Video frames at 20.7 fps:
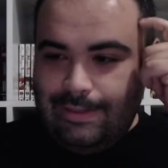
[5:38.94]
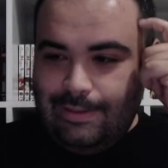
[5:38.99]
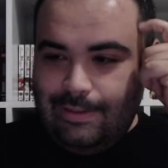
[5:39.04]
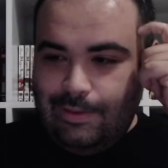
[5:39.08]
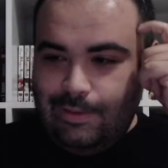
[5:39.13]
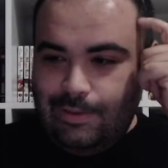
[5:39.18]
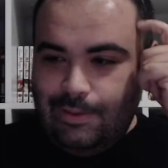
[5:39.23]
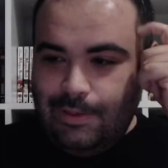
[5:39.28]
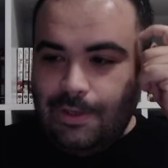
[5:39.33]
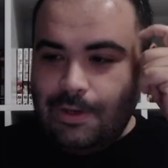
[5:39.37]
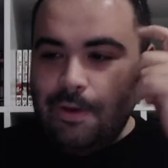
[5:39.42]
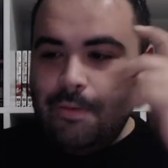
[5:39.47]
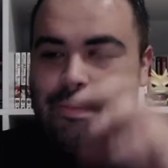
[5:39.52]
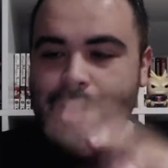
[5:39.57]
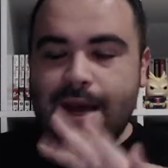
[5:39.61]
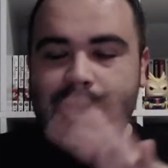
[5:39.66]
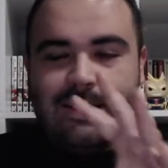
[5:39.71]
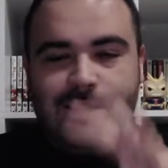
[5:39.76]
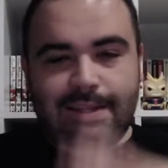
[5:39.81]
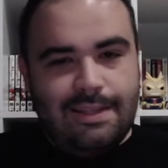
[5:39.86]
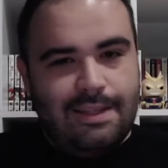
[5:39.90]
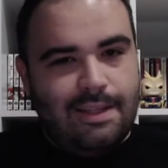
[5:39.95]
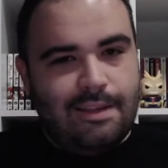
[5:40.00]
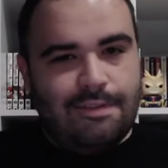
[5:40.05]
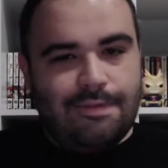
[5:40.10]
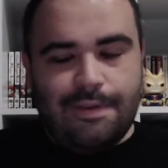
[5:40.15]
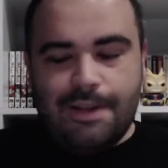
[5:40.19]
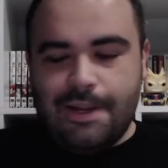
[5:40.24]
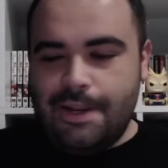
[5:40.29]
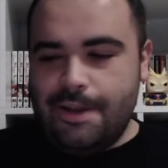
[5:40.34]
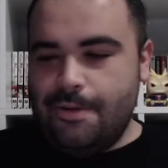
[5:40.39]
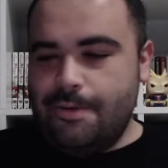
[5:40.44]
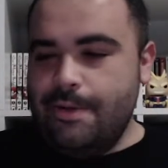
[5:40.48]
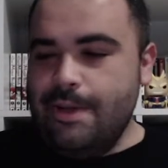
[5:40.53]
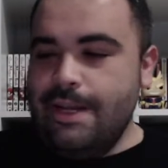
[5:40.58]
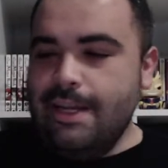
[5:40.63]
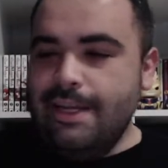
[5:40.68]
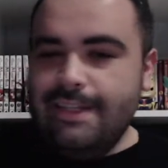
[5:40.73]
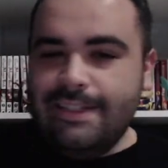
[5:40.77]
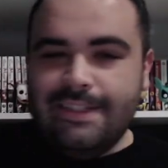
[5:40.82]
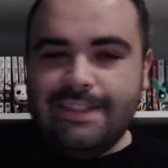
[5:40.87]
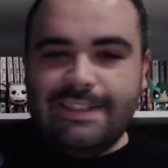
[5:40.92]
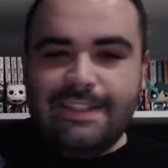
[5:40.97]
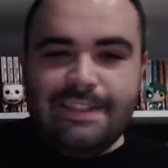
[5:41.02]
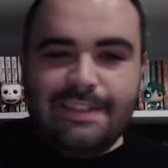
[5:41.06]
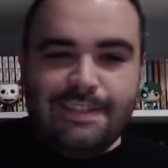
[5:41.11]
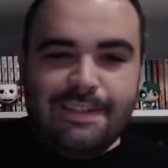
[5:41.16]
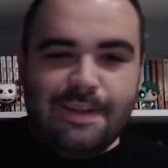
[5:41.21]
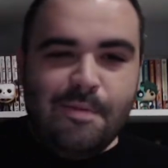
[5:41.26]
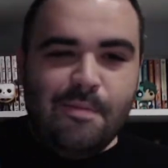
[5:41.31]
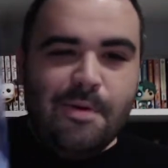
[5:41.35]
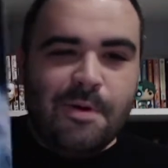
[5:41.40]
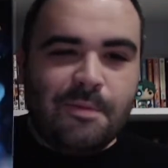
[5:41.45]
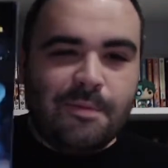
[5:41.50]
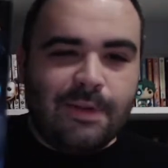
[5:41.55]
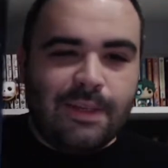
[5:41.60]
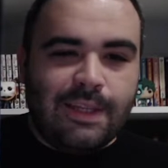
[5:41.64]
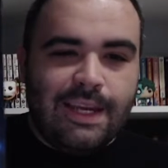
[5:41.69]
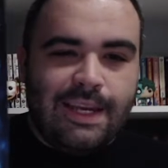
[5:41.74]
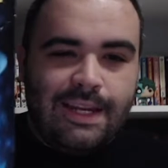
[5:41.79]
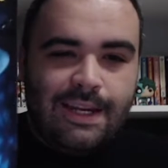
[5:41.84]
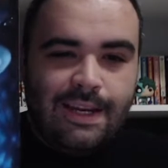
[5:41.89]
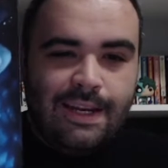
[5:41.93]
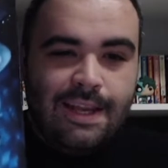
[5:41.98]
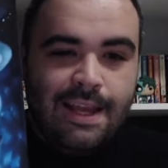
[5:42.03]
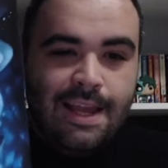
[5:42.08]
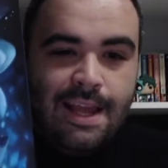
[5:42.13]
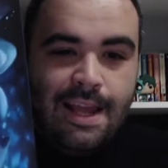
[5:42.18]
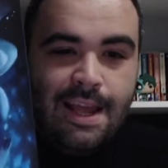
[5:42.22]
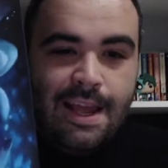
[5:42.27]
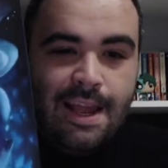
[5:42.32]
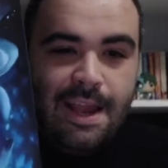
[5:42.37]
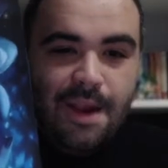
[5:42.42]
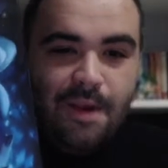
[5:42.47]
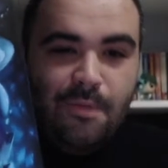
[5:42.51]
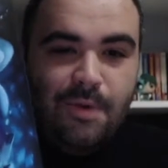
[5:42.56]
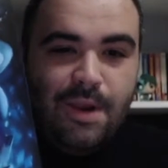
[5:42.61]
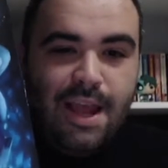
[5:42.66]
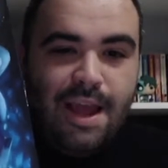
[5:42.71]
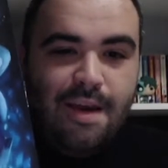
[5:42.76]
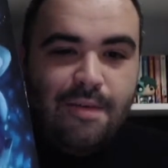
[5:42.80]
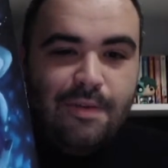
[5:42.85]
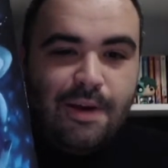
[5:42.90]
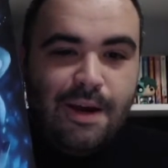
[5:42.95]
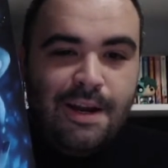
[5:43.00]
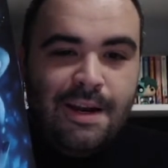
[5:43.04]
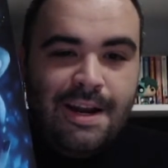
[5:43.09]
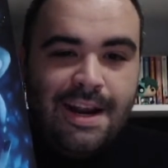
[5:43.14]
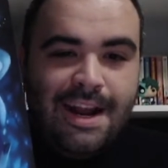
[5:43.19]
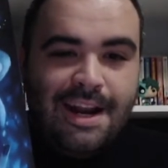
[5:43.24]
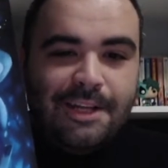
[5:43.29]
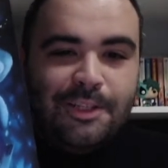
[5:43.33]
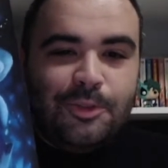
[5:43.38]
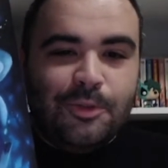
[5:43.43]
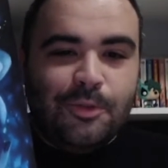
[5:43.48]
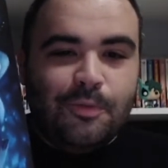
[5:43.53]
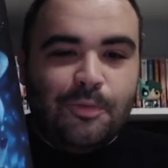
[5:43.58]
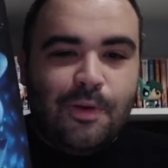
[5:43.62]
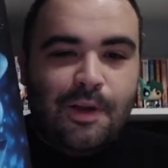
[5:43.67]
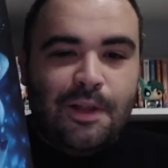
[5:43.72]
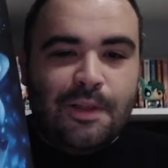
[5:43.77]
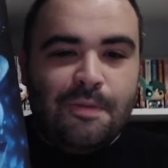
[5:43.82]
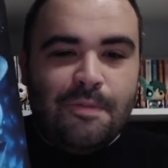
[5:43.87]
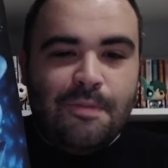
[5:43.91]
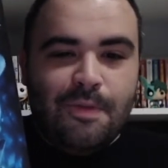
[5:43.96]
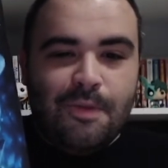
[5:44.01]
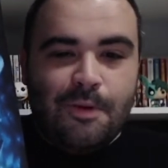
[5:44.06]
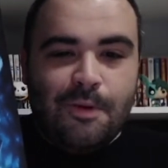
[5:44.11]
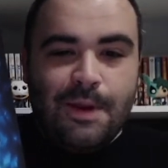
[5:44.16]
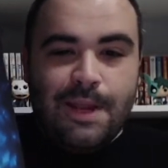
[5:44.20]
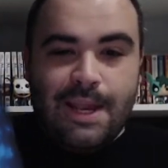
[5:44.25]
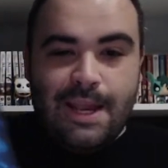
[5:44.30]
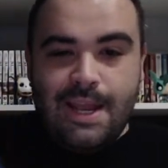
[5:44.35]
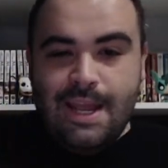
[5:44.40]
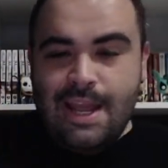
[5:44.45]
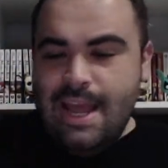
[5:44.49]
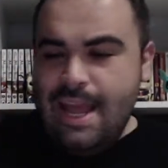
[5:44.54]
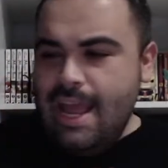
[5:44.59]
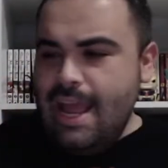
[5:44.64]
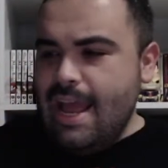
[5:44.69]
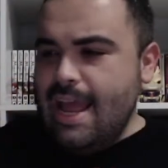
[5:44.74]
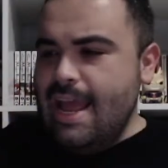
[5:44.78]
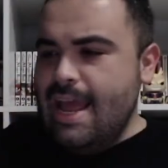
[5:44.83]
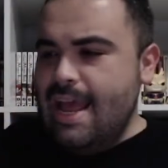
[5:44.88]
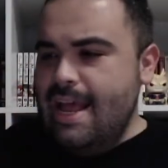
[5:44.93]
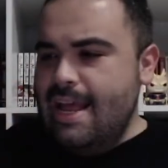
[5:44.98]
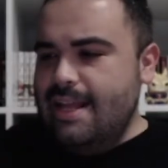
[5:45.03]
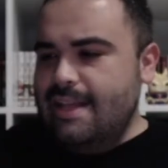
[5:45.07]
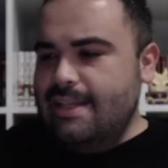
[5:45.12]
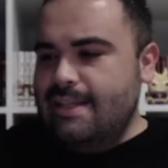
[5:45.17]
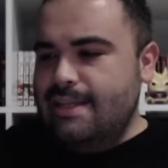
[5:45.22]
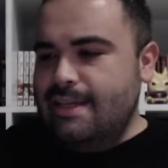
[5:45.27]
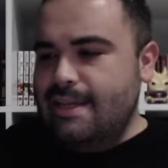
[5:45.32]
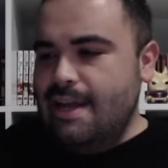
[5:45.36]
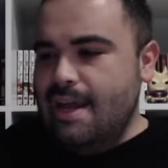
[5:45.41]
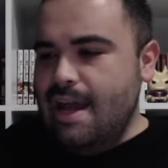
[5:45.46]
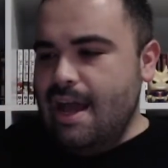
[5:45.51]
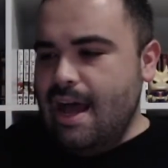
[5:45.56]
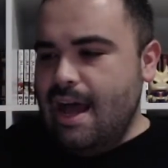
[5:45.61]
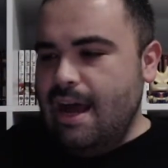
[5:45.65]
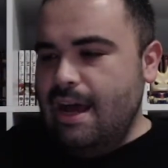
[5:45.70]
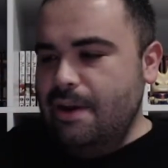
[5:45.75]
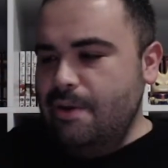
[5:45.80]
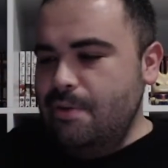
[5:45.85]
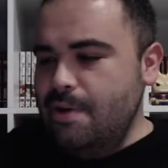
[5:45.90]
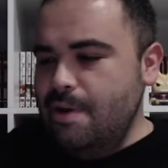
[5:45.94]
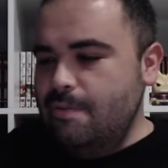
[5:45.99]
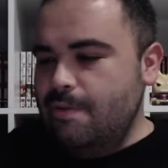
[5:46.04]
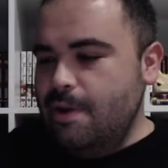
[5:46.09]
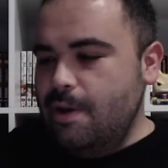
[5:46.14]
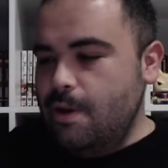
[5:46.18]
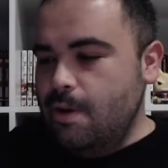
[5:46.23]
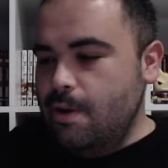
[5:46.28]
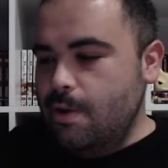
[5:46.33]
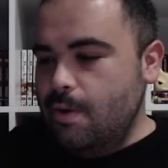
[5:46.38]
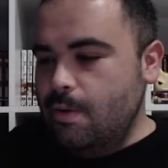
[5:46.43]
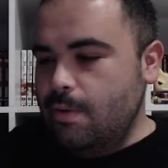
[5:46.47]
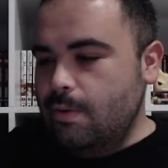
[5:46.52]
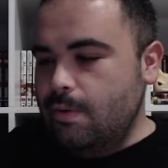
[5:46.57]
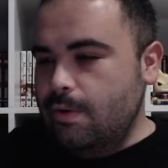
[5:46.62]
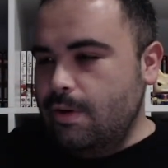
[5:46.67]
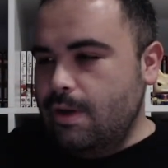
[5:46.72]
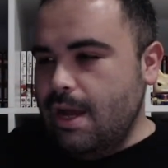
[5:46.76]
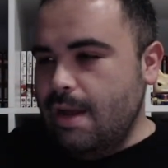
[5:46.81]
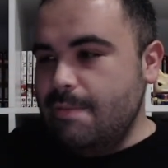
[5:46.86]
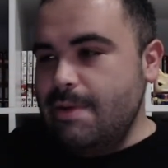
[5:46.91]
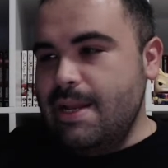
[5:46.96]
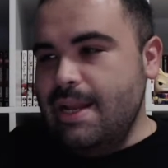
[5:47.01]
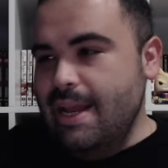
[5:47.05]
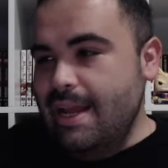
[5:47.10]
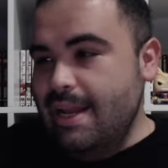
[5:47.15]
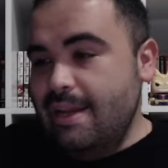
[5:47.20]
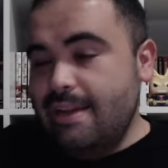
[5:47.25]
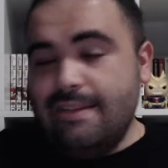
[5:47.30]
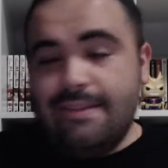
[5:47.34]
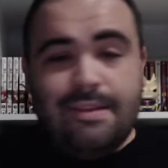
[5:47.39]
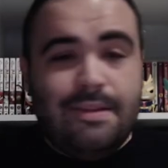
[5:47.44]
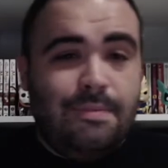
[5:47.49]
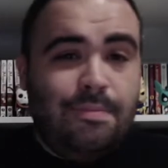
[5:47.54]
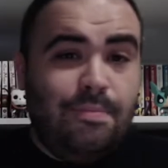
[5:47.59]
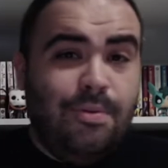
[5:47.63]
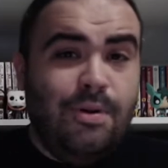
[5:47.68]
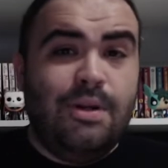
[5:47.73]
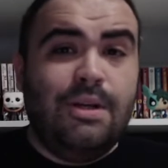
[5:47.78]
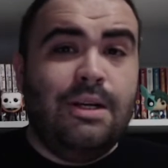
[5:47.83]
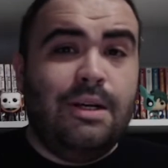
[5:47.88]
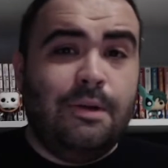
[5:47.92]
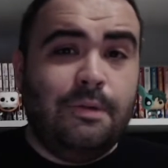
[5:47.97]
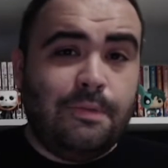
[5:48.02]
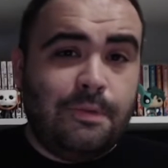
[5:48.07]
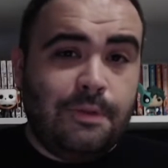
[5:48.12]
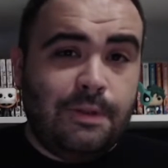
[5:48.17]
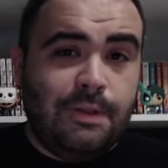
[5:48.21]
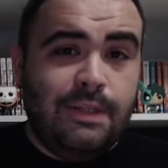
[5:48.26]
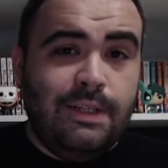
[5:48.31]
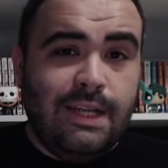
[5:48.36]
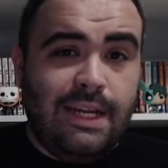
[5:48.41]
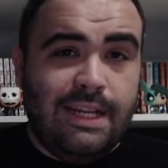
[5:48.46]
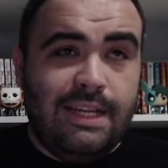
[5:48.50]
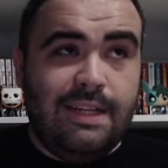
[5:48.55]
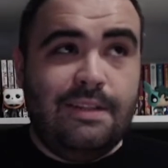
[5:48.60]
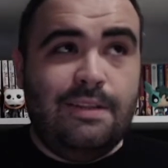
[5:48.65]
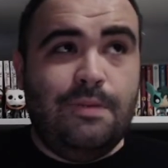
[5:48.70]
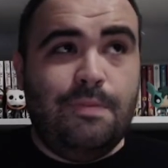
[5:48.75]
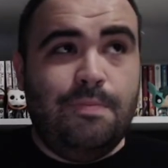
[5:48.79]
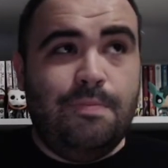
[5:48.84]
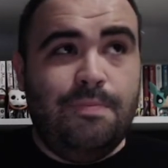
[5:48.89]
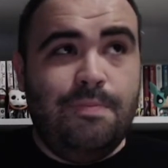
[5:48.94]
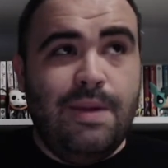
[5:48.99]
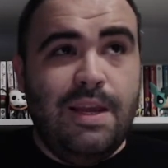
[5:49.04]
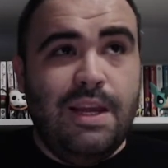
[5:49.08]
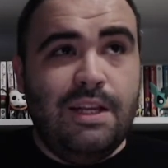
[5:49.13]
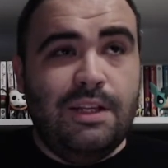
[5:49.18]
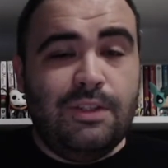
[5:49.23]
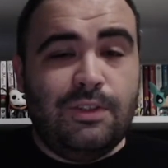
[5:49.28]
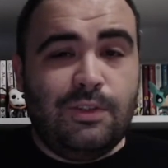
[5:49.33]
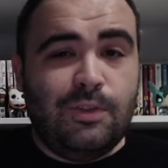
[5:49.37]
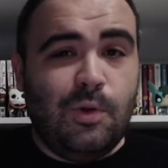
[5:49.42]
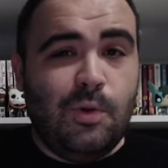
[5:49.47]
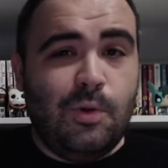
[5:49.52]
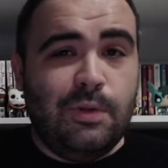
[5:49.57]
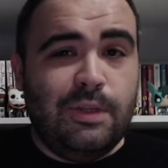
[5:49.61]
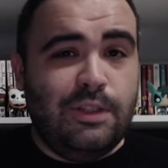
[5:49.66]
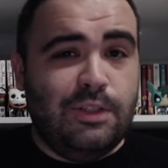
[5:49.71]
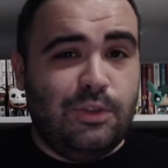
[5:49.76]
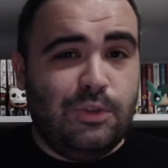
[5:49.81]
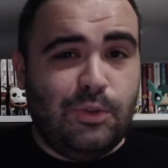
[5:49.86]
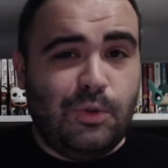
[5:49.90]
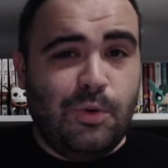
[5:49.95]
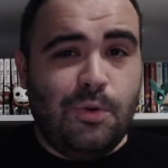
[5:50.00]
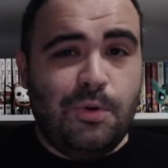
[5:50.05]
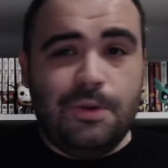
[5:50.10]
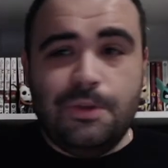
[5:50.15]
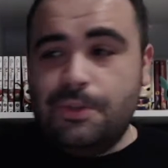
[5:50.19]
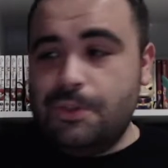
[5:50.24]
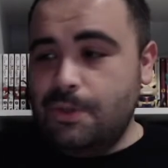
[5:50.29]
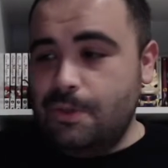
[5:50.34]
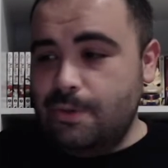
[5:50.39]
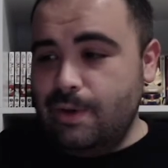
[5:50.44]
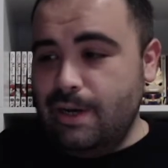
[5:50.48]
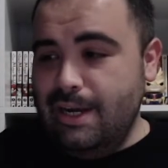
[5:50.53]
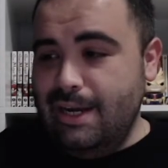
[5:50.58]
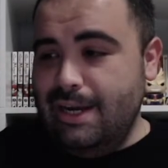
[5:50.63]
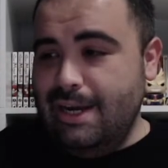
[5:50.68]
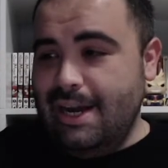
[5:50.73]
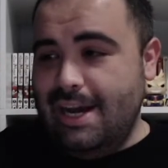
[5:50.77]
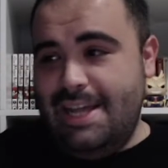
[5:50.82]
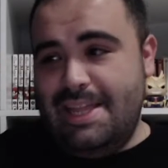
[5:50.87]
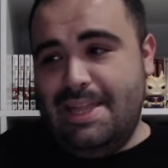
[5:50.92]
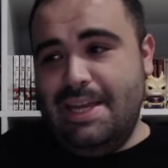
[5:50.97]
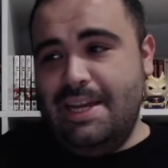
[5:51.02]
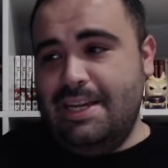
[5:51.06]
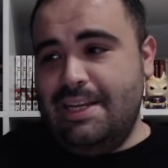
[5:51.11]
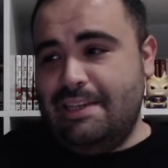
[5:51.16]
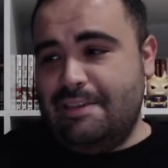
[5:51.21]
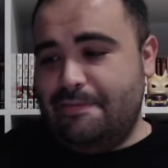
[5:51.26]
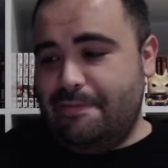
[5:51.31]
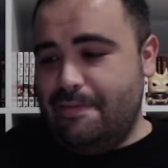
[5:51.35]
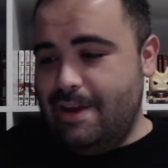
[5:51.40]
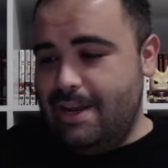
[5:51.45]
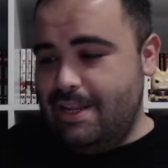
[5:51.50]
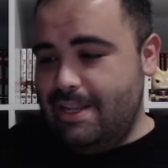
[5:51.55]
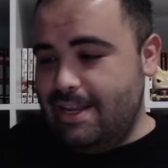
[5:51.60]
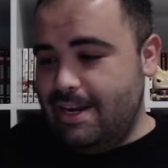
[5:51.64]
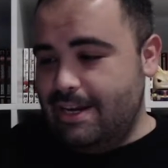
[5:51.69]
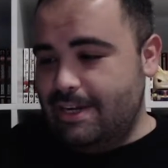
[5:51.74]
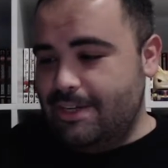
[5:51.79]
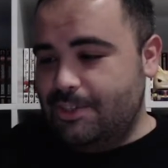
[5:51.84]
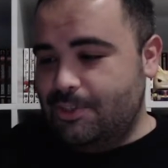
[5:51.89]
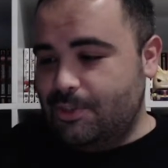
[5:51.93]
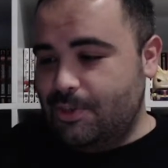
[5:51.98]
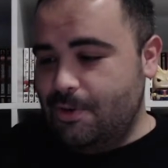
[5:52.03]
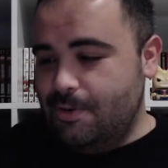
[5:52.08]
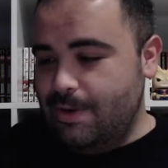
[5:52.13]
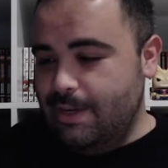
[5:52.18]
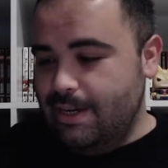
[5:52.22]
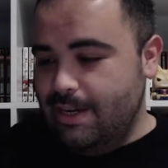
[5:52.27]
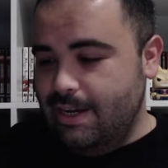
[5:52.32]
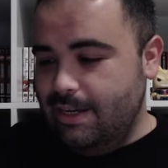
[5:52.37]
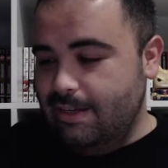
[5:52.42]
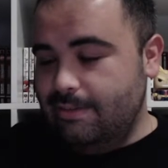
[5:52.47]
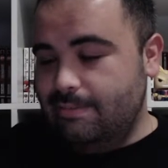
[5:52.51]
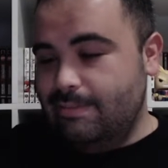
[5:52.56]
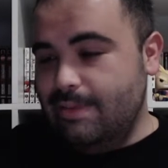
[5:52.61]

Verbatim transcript: circle back to this video, because it's somewhat related. Here we have Unnatural Volume three, and I don't even know, I mean, it is the book cover, and it's being sold in stores, so I think it's fine that I can show it. I,